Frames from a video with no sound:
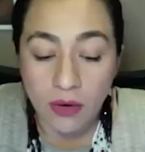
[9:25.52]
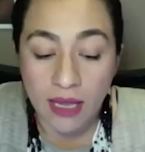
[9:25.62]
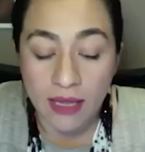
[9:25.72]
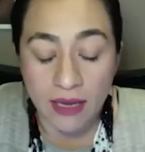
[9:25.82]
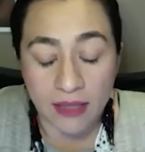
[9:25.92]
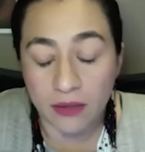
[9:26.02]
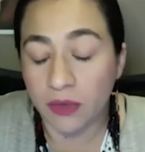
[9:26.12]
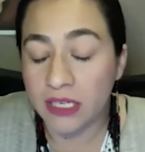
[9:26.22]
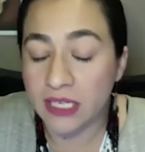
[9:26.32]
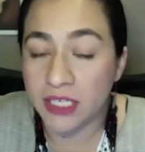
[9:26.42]
at the
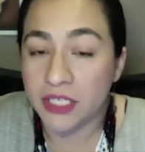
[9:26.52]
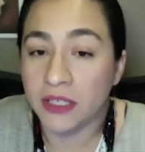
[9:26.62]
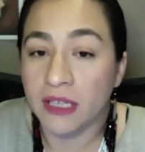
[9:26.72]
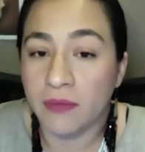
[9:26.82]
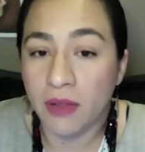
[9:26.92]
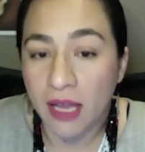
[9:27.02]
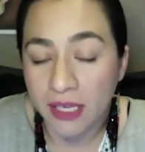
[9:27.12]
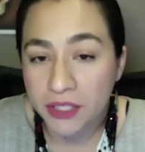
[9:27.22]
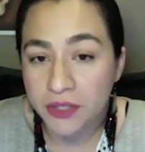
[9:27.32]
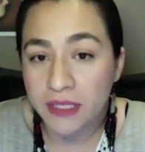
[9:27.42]
organizational level, I
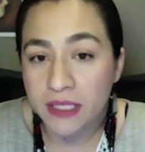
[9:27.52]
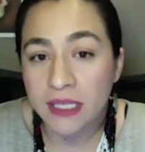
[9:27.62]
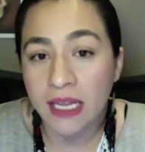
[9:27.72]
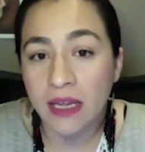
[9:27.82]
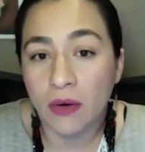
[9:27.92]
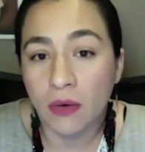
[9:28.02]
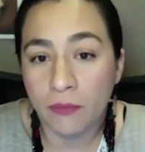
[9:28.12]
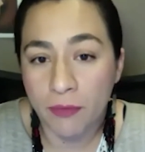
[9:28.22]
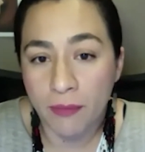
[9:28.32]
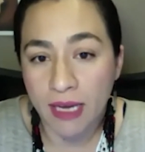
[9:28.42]
issued a stay at home
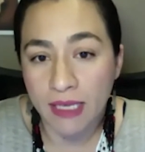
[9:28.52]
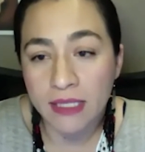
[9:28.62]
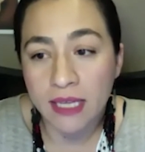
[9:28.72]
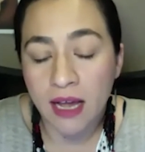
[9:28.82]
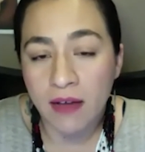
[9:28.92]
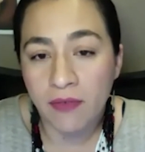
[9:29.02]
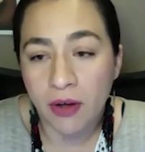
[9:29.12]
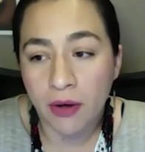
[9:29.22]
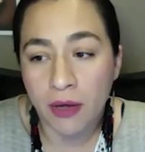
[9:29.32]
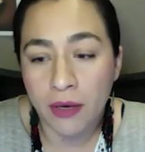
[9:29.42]
for my staff
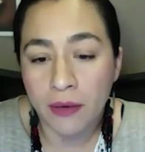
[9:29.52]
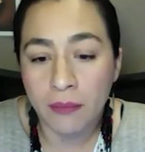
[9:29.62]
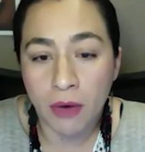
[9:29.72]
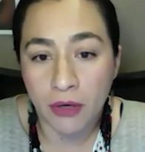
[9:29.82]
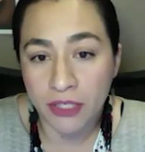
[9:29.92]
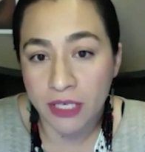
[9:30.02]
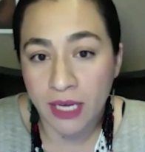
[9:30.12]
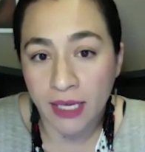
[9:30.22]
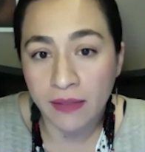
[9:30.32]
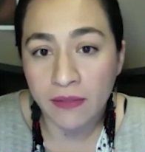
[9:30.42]
on March
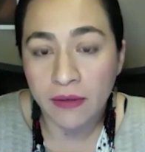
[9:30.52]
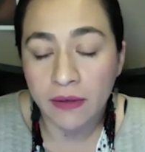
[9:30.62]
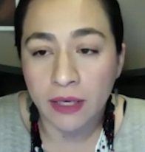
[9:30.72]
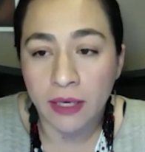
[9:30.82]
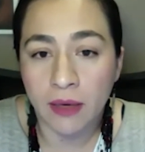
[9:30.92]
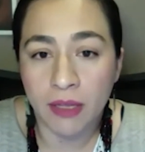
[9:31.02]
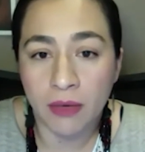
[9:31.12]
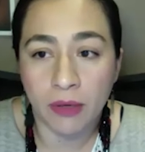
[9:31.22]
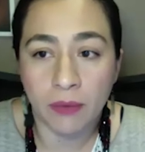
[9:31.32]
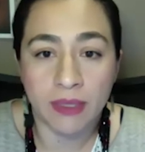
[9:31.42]
9th, and
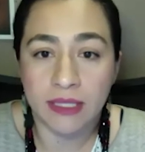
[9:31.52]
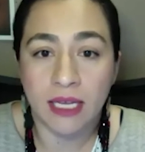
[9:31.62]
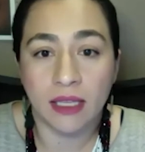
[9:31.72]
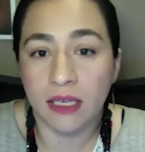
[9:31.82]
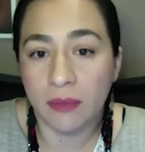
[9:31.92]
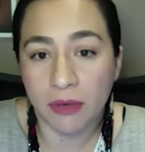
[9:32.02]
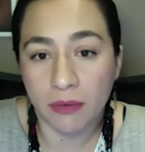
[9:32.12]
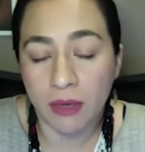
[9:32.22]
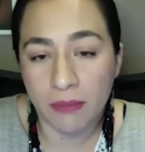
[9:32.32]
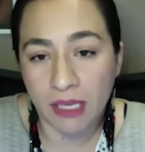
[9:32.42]
we went
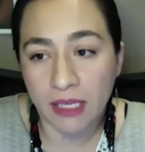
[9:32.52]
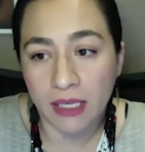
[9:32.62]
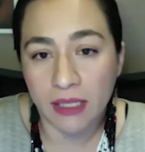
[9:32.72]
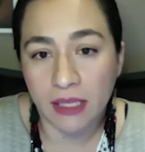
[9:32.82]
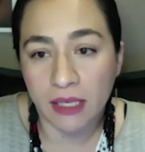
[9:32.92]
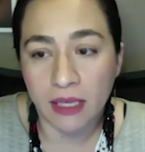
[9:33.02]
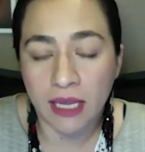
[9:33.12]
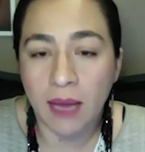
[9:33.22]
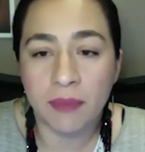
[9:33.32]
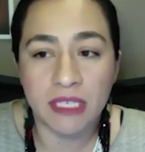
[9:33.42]
telecommute immediately. It
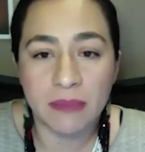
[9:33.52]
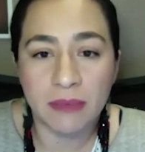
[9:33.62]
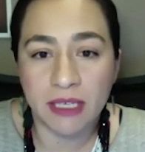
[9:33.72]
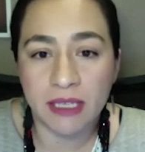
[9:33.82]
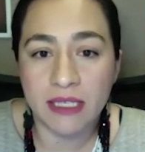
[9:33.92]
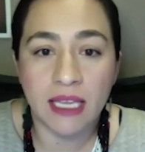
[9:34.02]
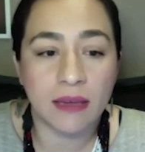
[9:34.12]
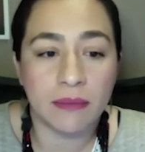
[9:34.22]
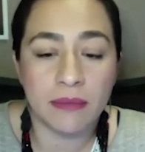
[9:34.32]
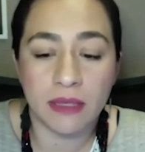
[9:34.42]
happened to be the
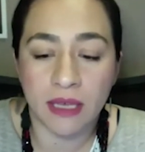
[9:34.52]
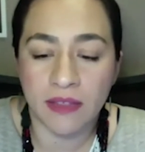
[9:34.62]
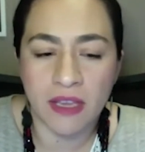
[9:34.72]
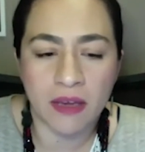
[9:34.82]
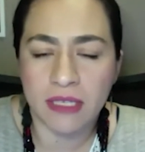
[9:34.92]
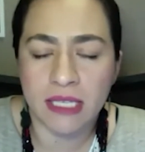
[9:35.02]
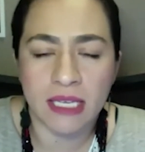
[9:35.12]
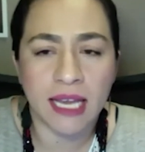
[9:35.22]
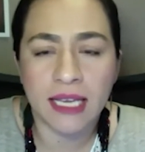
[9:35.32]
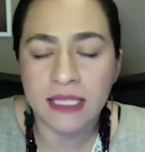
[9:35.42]
same, I think it was the
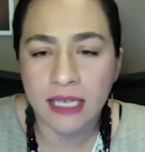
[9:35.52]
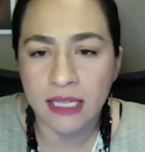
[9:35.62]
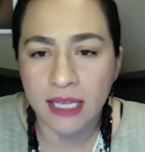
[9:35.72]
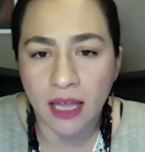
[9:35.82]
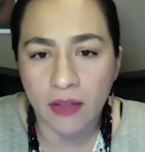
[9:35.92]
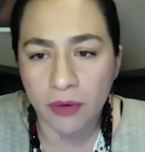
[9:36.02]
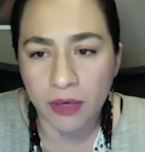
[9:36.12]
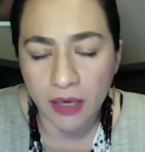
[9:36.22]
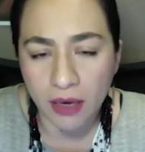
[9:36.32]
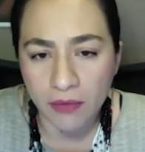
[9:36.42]
next day the California
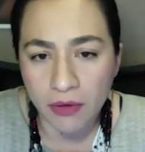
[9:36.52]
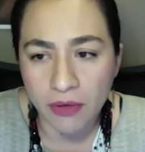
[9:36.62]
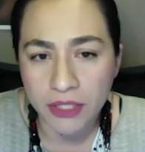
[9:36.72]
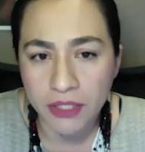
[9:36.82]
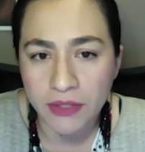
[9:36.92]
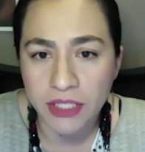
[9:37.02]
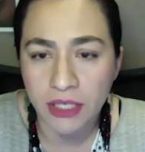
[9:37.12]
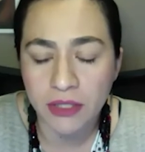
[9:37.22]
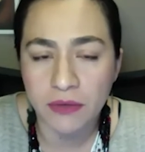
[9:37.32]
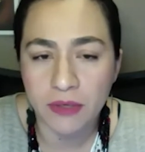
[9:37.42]
governor issued a
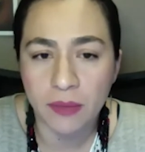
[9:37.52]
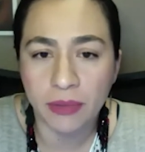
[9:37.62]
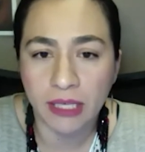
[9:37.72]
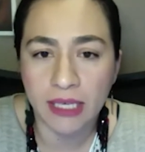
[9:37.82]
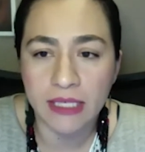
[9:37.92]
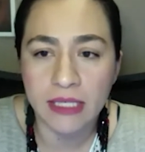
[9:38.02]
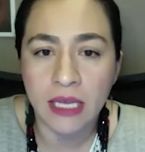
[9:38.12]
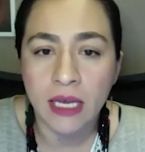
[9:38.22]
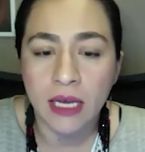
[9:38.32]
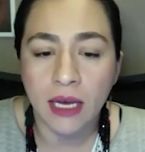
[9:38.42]
shelter in place.
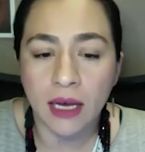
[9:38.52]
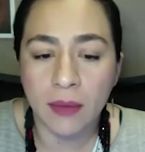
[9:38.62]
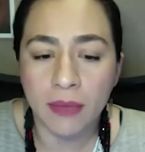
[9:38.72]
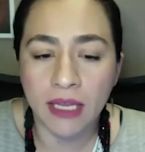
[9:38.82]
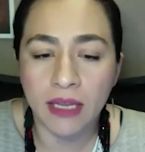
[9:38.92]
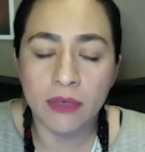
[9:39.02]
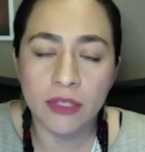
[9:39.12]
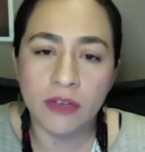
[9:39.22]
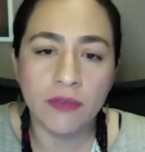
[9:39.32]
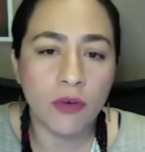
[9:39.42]
And it was
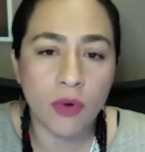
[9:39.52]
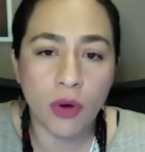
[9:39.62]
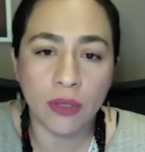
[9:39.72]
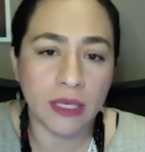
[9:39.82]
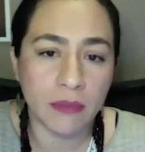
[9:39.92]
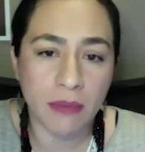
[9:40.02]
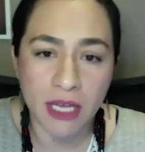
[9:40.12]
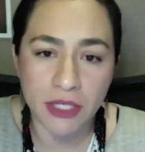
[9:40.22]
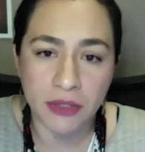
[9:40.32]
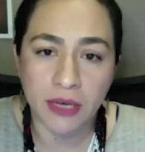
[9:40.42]
sort of a rolling
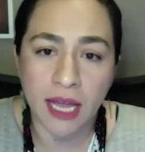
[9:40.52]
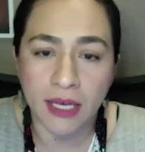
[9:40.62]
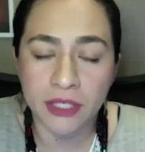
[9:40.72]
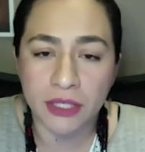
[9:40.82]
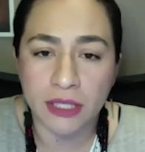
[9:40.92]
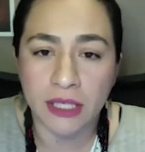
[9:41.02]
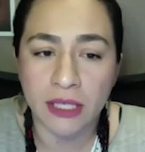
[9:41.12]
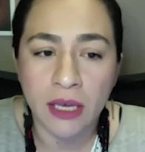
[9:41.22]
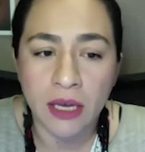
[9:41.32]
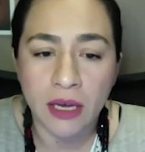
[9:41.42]
measure, actually.
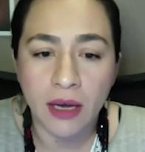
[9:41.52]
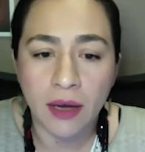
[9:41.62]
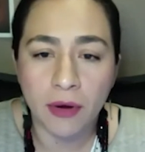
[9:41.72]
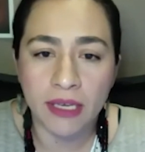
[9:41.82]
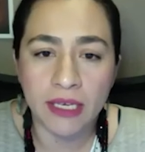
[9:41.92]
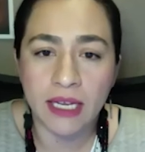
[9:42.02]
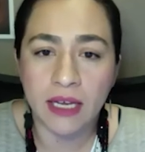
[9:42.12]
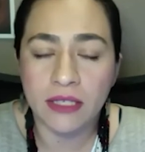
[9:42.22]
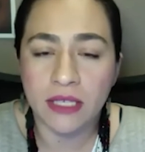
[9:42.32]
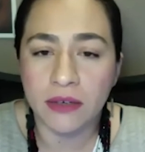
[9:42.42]
Our Indian
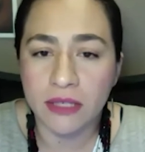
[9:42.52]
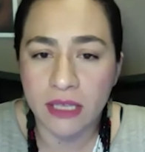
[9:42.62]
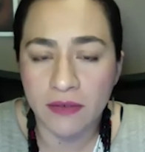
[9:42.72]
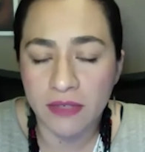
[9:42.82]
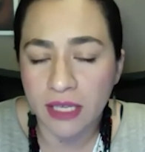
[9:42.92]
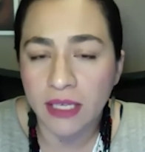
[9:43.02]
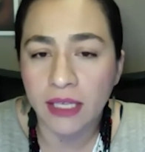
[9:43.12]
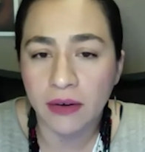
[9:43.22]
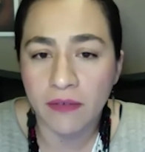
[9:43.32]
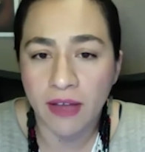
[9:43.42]
Health Center of Santa
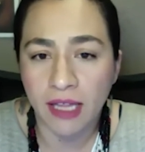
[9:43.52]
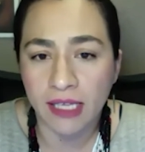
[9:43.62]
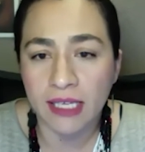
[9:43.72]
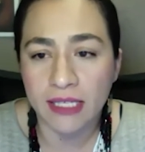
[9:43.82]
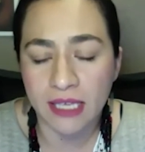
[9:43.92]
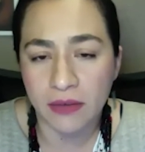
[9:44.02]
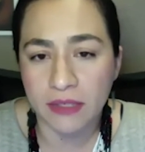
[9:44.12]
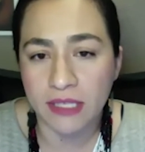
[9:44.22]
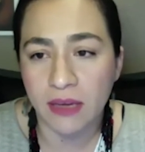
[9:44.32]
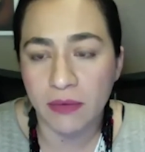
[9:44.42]
Clara Valley in San
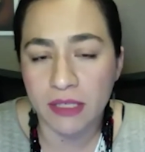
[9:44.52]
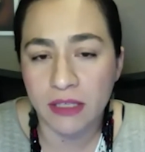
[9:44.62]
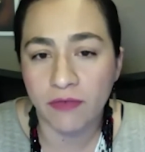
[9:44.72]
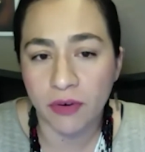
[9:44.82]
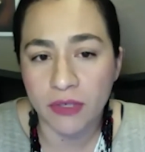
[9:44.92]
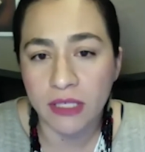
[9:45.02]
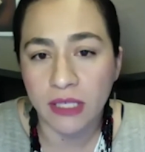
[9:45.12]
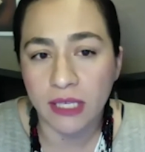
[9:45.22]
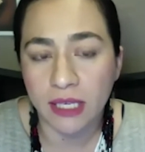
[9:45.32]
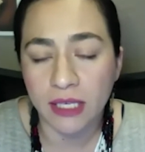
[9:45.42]
Jose was the first
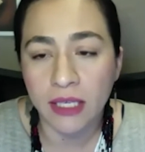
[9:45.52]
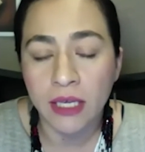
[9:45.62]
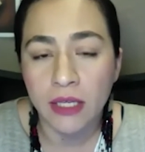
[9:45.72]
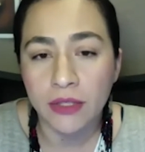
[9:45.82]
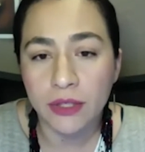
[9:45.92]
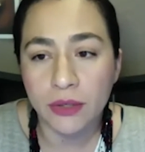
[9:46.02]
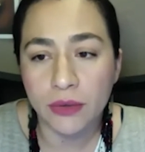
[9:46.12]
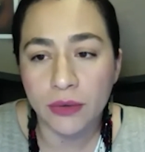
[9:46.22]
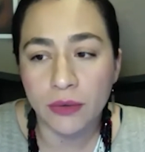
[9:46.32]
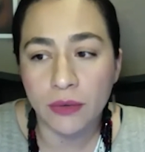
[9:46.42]
clinic
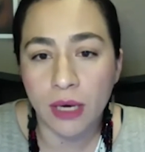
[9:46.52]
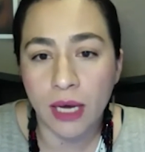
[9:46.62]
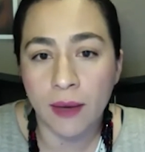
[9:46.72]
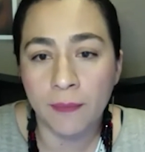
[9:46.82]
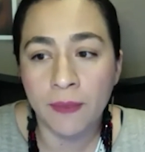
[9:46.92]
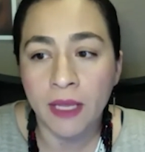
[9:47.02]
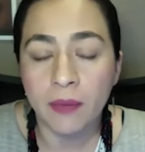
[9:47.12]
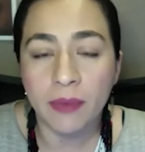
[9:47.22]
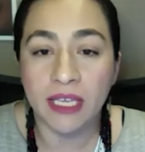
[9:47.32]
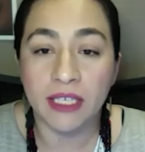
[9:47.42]
to
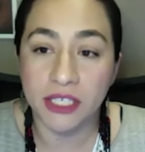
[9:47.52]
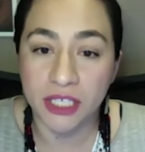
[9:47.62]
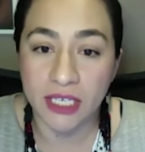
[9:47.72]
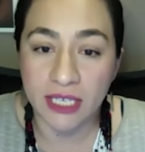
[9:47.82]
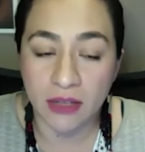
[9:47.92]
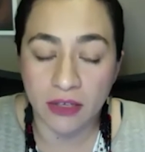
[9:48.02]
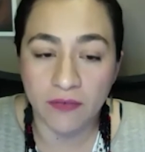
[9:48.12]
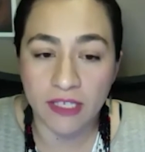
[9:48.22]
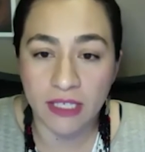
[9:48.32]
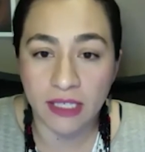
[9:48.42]
begin to shut down their
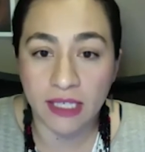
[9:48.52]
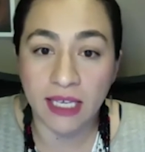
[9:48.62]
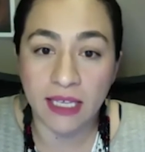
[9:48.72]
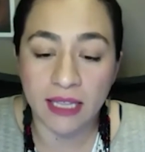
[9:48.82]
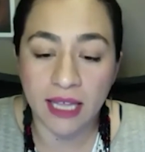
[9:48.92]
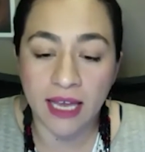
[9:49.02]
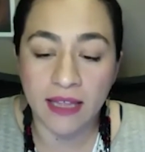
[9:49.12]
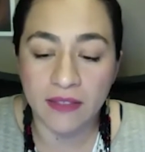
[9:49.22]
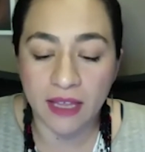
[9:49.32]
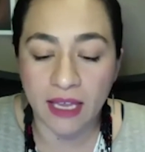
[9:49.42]
facility, in that
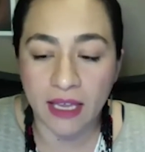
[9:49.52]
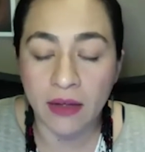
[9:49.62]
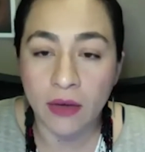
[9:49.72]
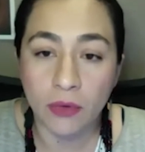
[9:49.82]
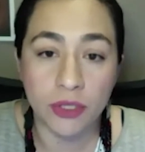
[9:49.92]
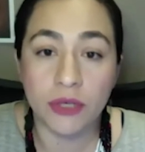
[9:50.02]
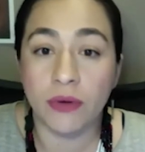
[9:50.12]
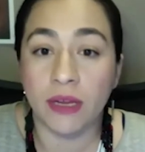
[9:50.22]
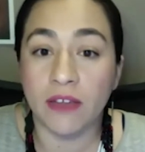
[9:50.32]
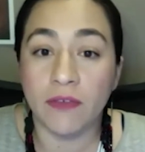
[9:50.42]
they were
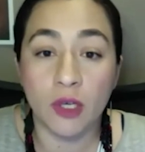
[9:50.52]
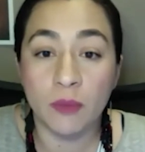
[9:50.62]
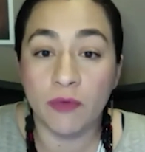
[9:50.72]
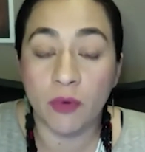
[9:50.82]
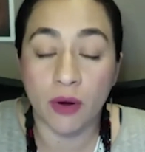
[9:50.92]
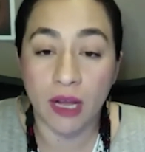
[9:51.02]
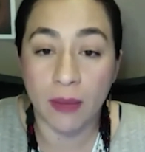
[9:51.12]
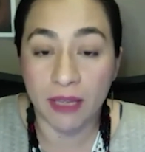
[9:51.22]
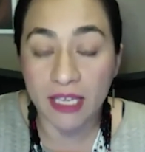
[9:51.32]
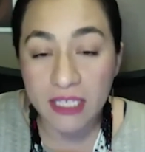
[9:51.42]
screening folks before
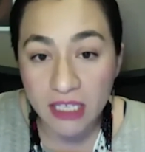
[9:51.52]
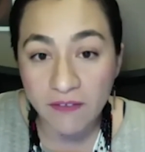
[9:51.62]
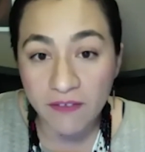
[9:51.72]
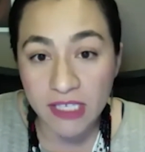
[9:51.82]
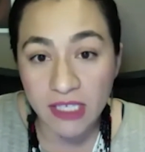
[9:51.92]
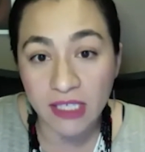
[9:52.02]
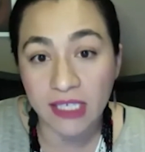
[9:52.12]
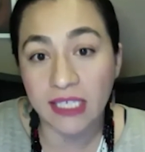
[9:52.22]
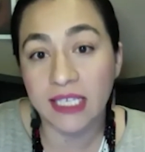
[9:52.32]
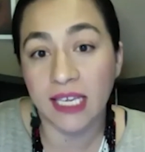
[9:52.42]
coming into the
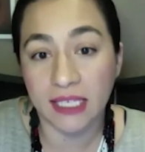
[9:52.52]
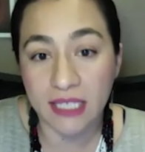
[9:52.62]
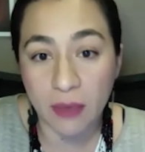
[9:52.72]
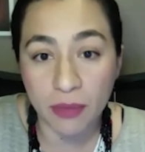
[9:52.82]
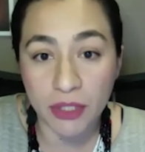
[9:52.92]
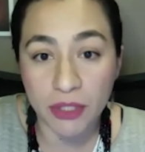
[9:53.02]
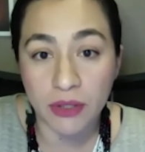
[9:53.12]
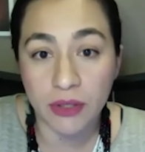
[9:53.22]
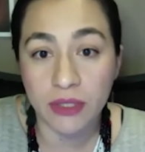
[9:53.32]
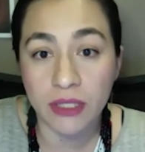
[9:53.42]
facility, taking temperatures